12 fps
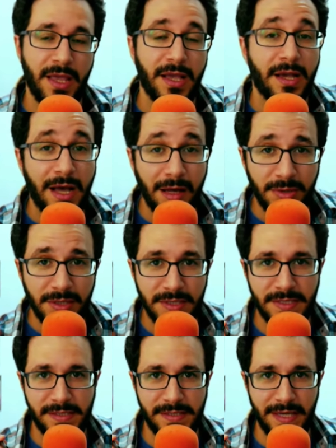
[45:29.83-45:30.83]

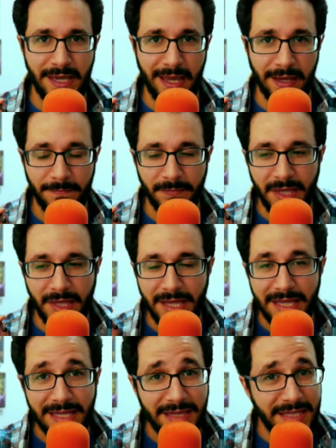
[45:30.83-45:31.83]
Kabbalists say
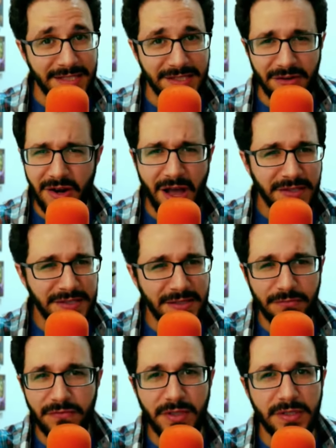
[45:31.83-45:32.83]
these are not some
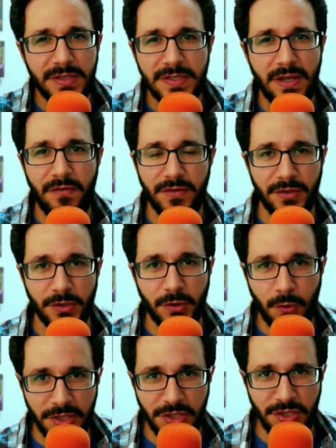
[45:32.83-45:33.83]
philosophical
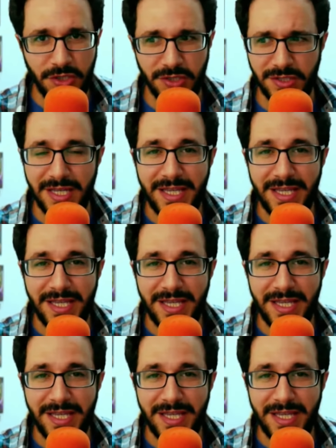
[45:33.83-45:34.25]
questions,